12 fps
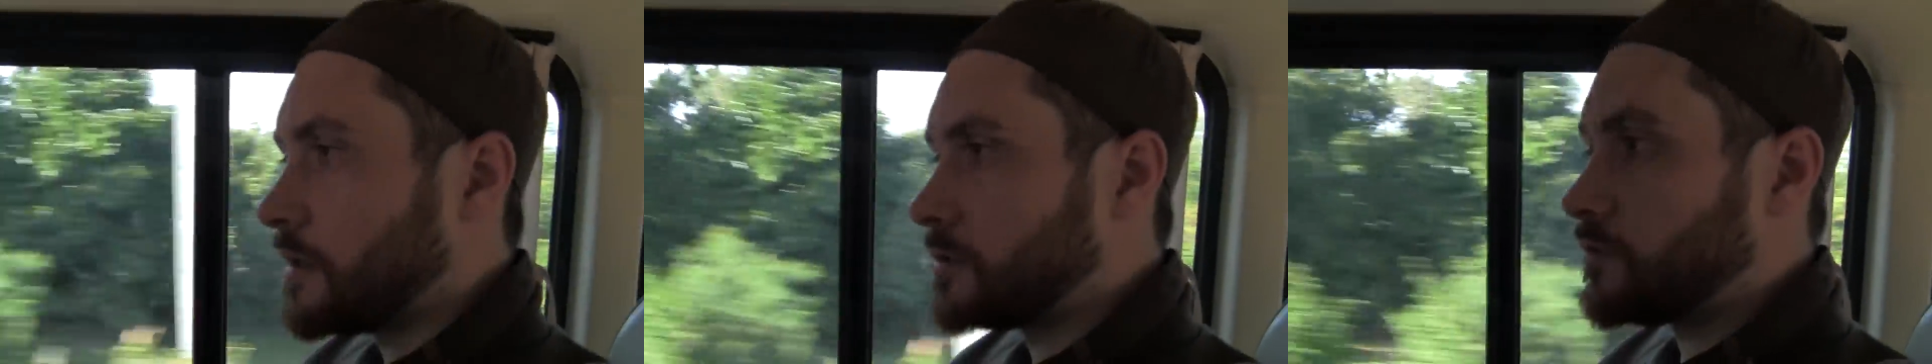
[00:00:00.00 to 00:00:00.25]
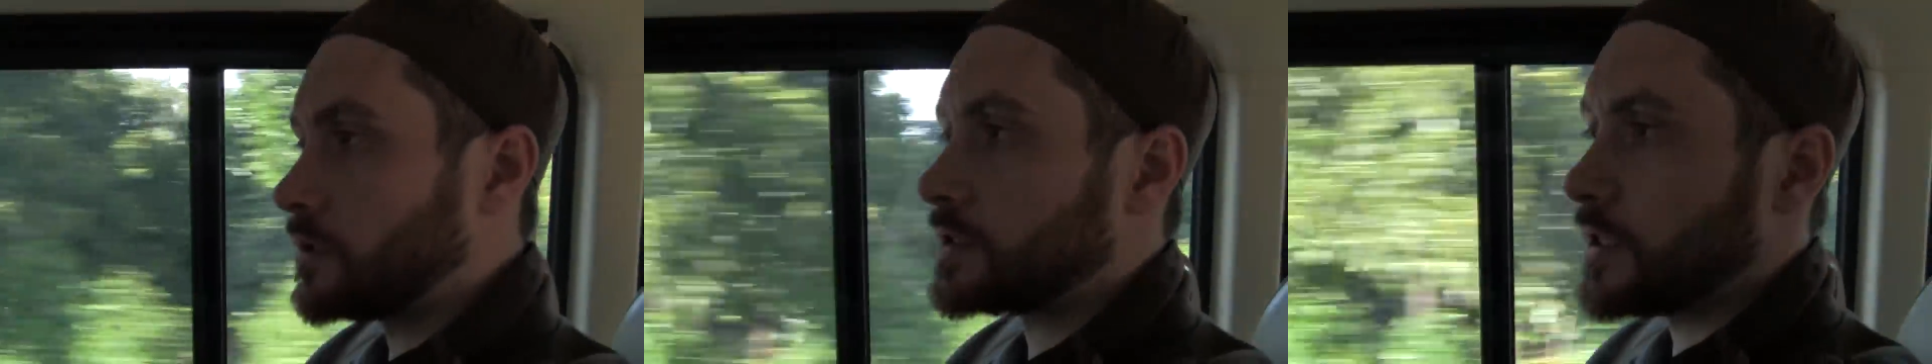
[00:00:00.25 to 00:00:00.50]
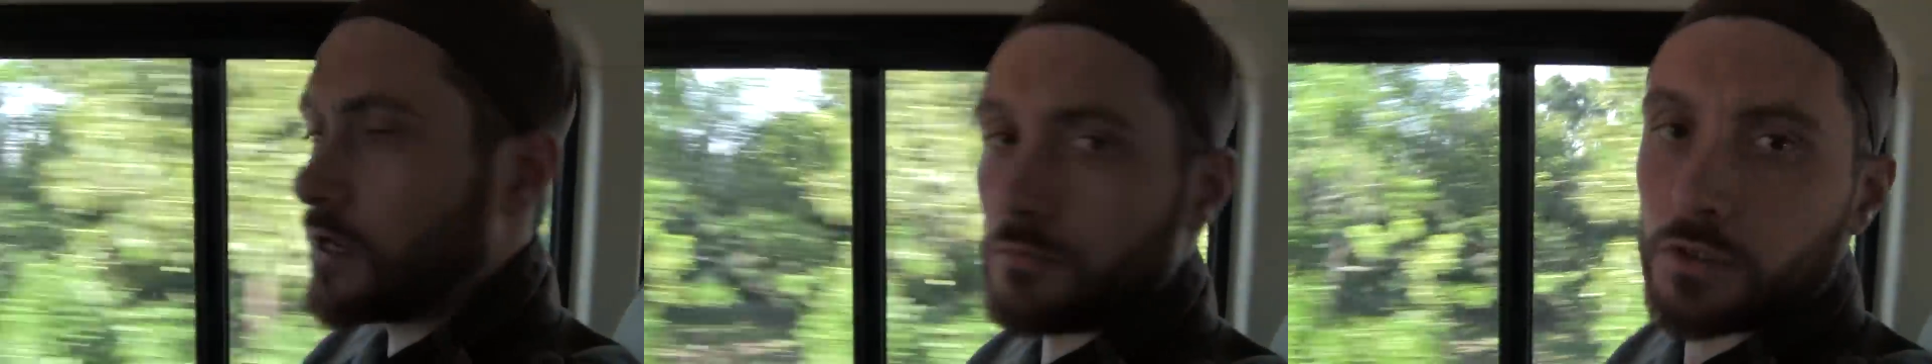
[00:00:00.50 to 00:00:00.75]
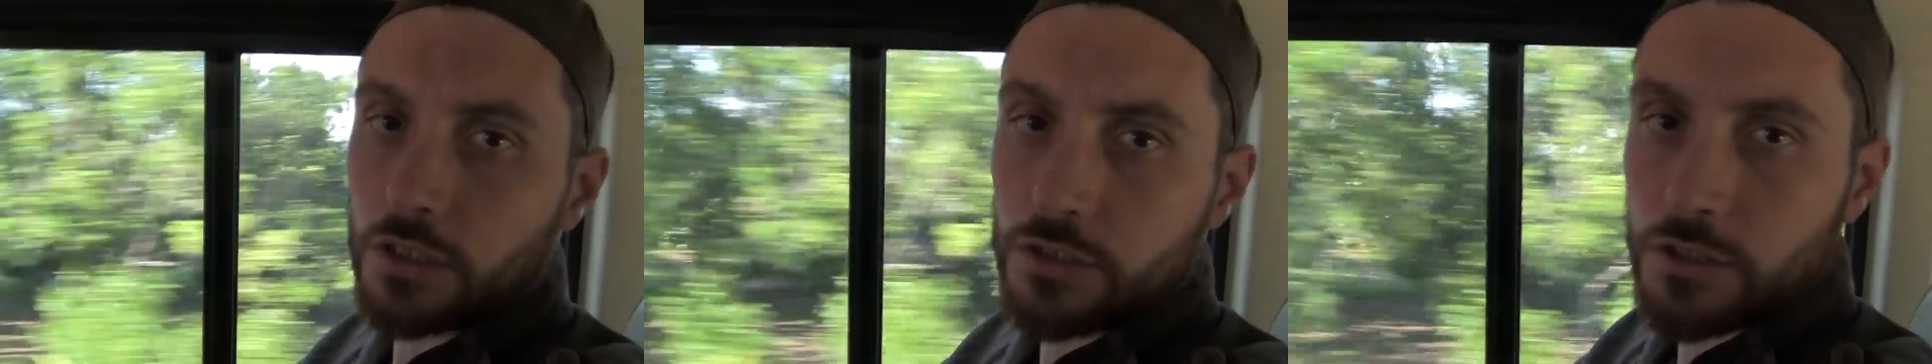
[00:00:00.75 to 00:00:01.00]
That's what
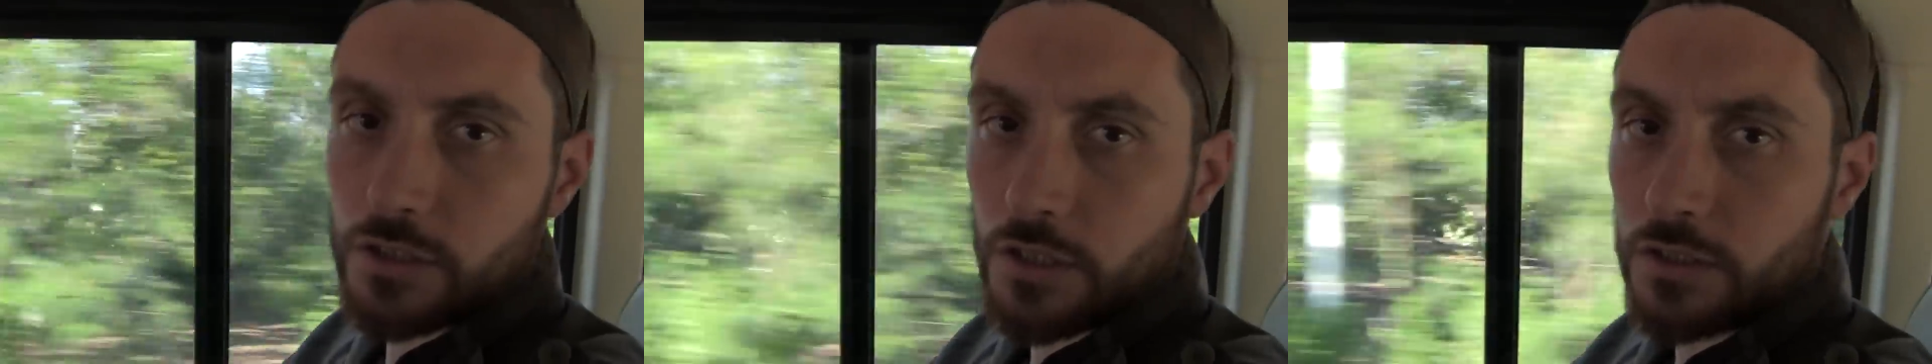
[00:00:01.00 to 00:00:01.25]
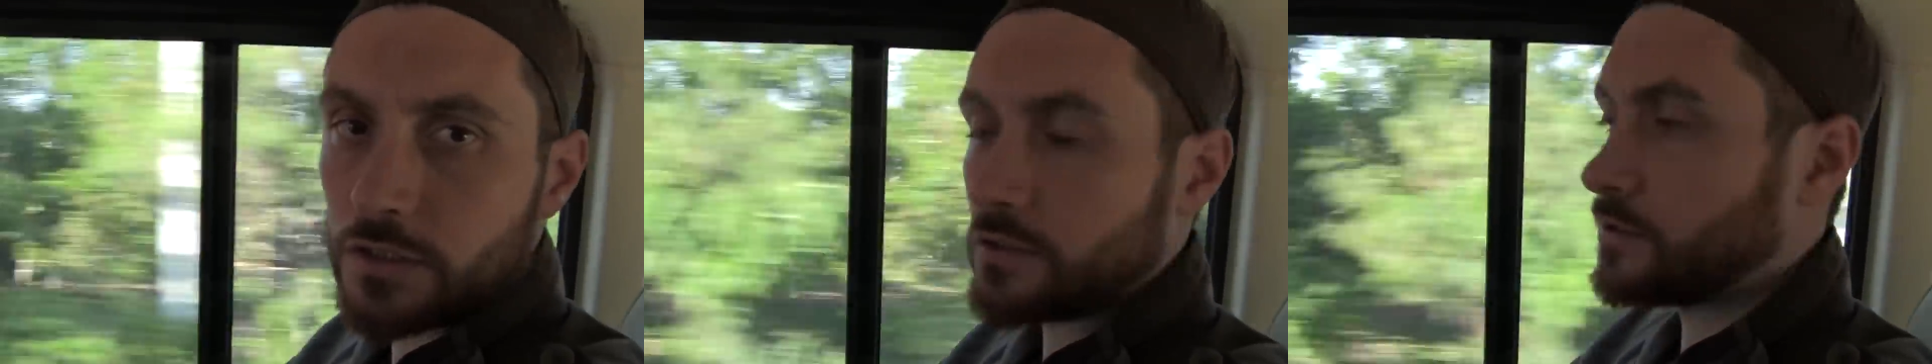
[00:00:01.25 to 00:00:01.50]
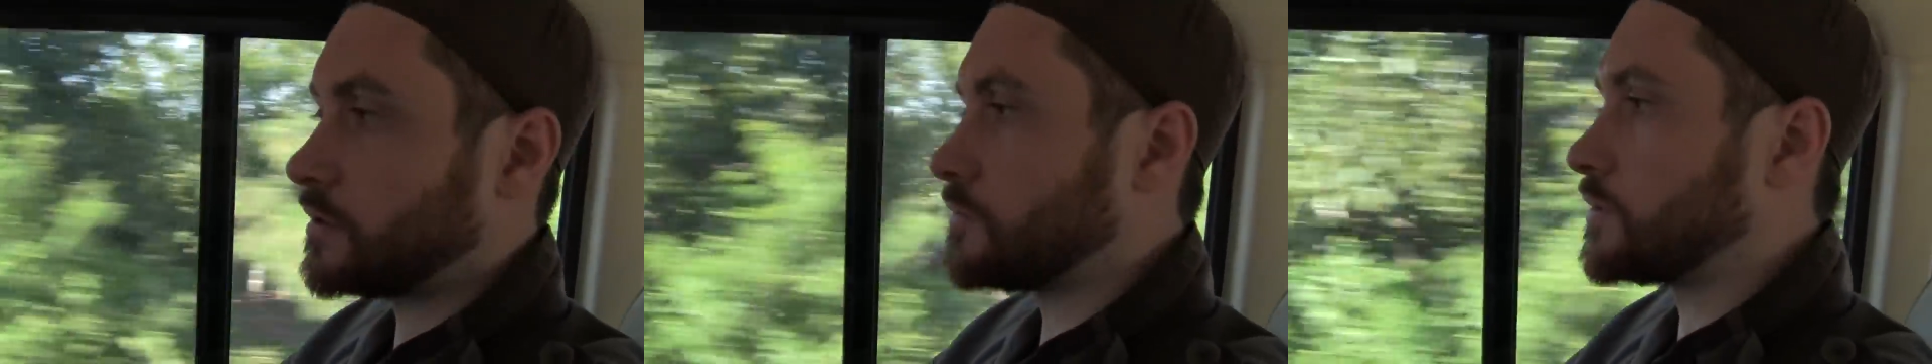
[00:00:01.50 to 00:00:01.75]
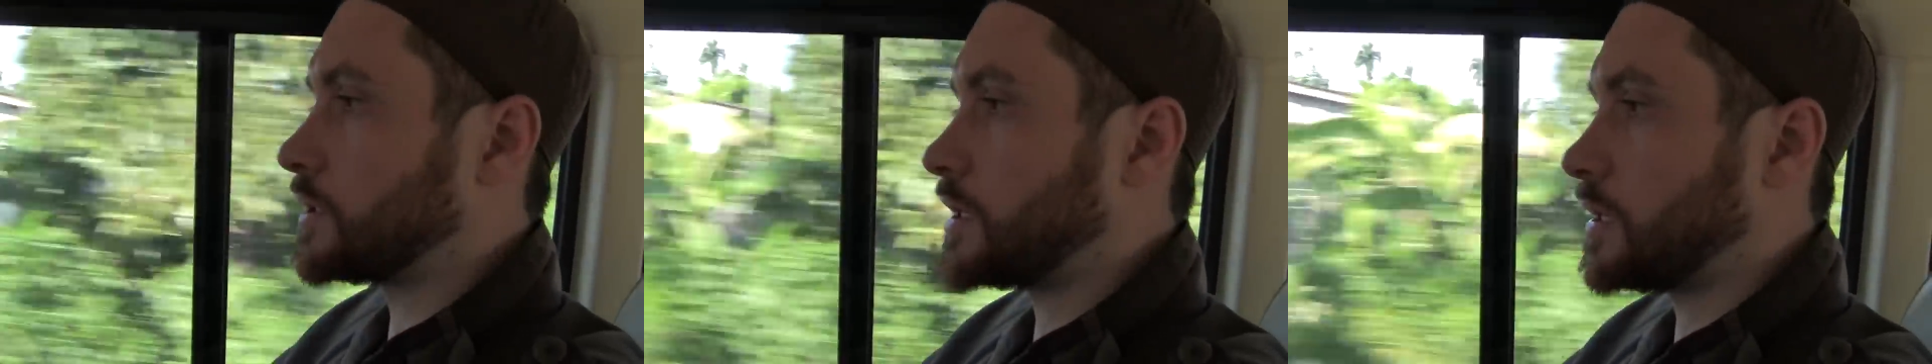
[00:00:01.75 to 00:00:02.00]
Islam teaches us. So
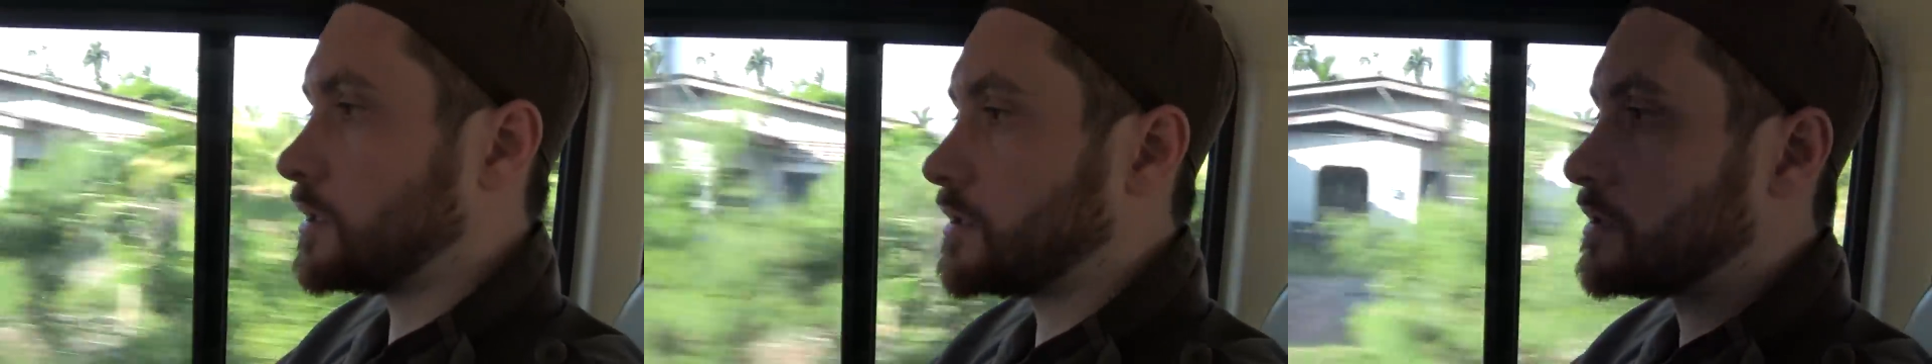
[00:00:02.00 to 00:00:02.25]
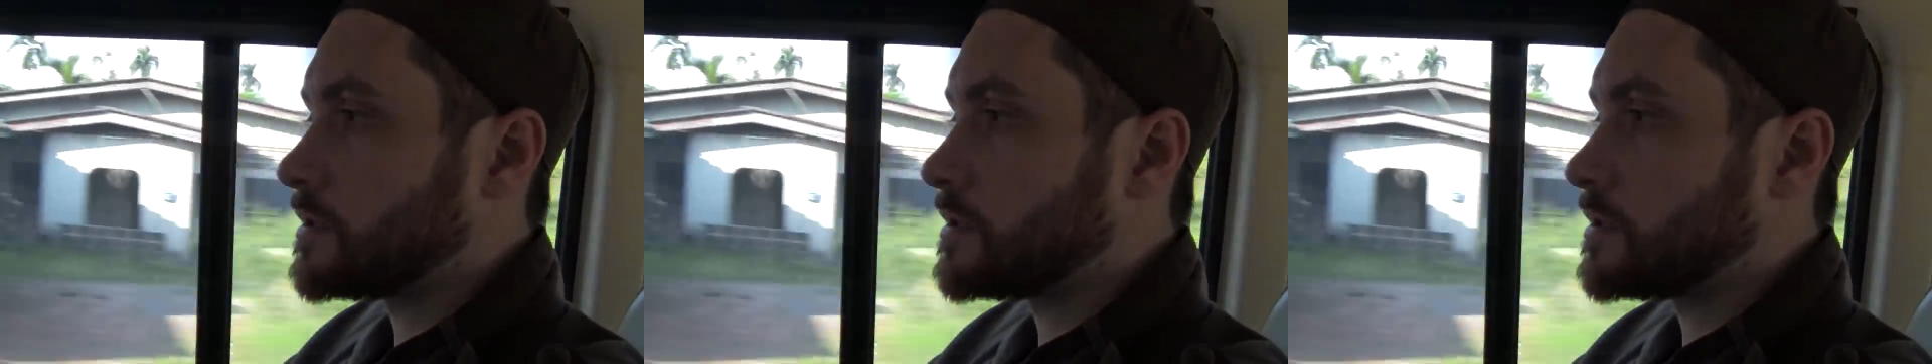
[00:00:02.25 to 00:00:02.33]
we can't